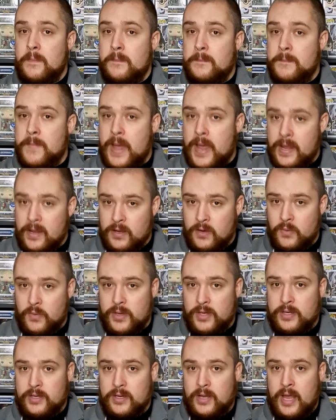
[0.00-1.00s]

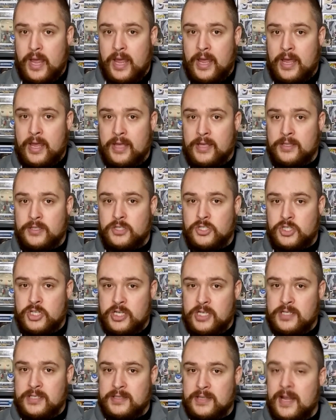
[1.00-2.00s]
Penguin, and
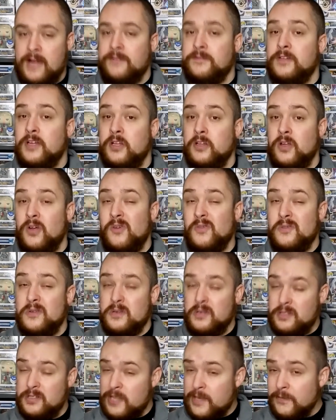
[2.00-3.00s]
she is left alone
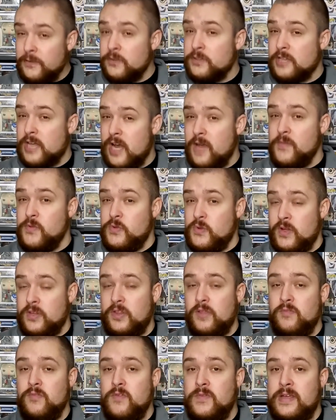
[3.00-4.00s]
several times throughout
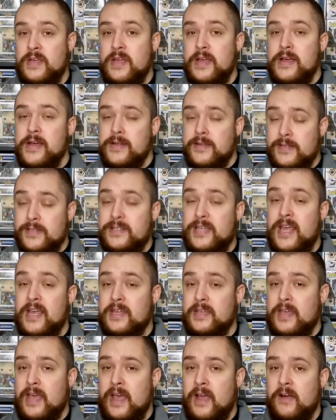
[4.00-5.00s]
the movie to
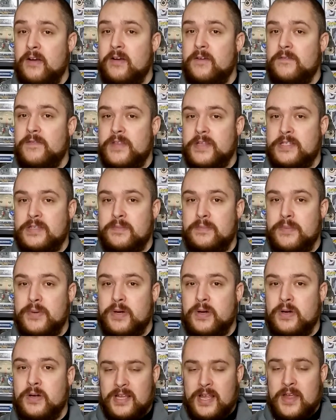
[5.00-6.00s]
take care of this
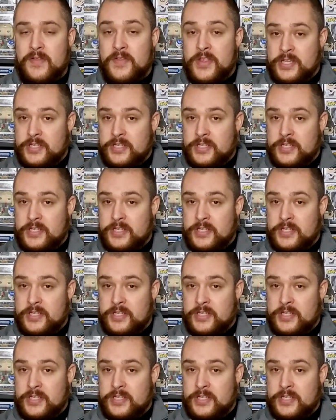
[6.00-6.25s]
bird. And this